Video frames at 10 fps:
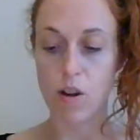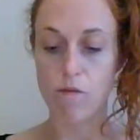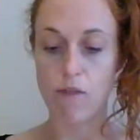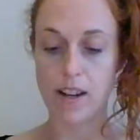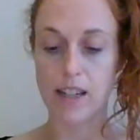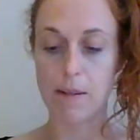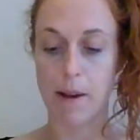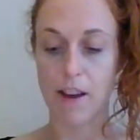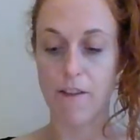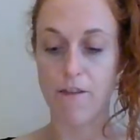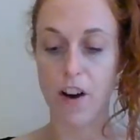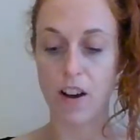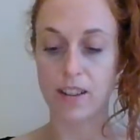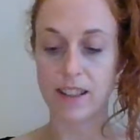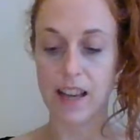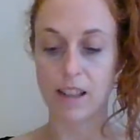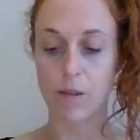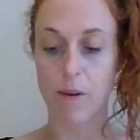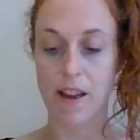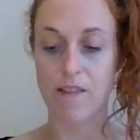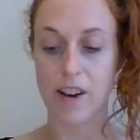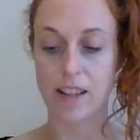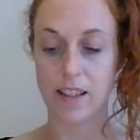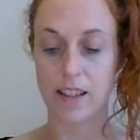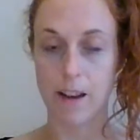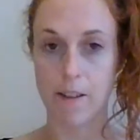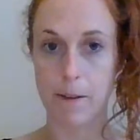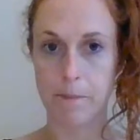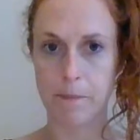ready to make a fast getaway if necessary.